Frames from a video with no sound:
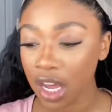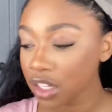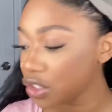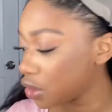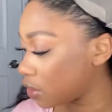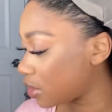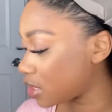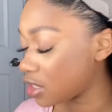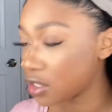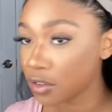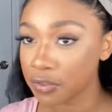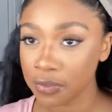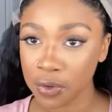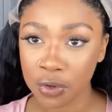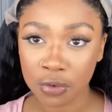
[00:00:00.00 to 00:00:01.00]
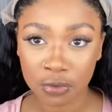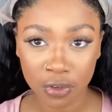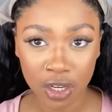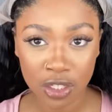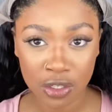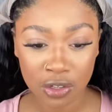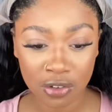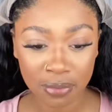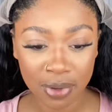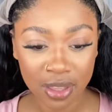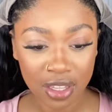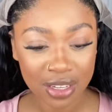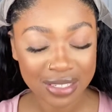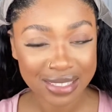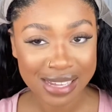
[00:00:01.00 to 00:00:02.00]
sure if this is a full frontal, but
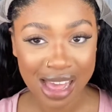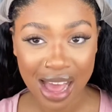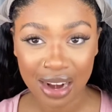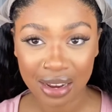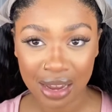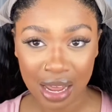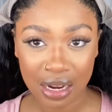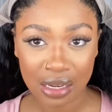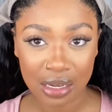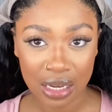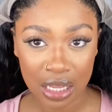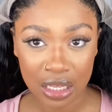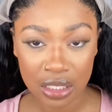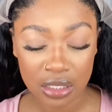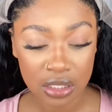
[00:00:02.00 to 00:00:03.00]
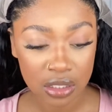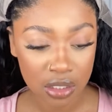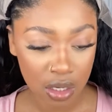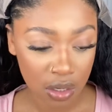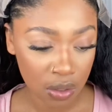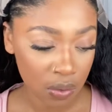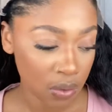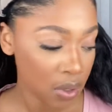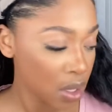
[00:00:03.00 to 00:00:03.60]
there's not a lot of lace, so